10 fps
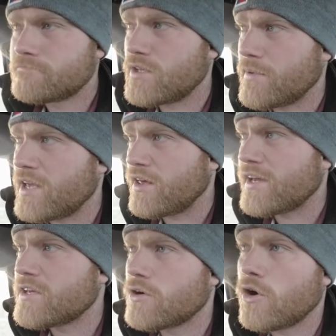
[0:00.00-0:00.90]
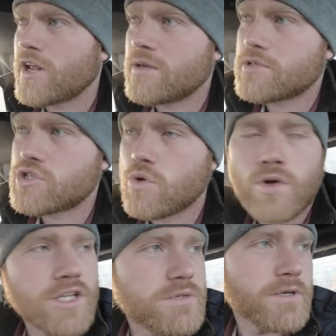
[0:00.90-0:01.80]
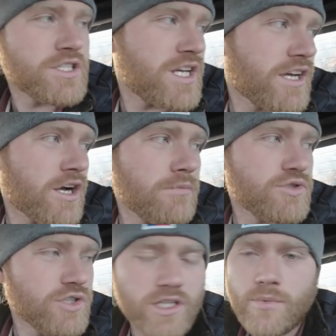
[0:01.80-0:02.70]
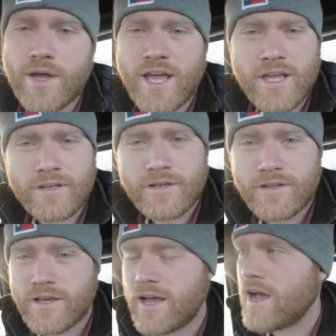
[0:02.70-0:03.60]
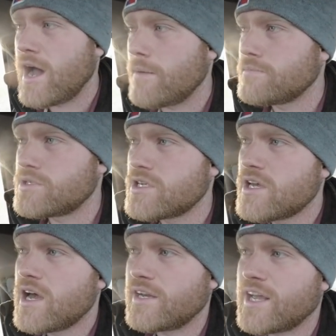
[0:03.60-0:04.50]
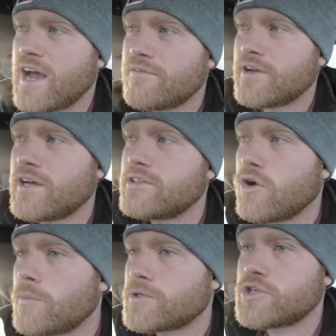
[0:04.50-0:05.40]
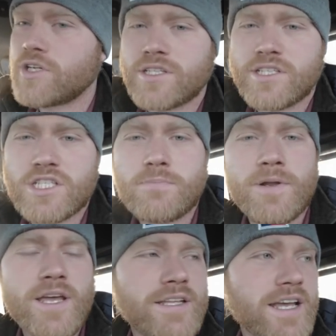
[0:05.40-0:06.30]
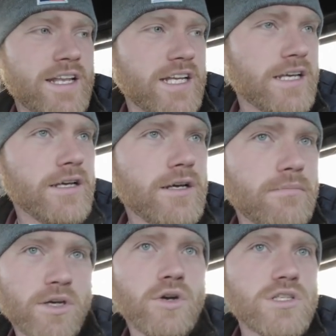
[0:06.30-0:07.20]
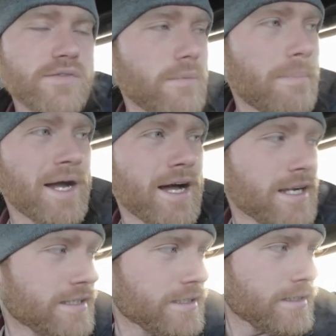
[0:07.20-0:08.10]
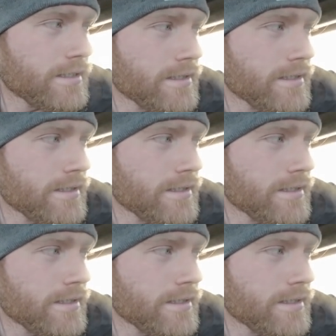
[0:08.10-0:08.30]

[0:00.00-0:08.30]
You might think you're alright with storage, but say it comes really wet, that happens, and you haven't had the opportunity to spread any because of a ban,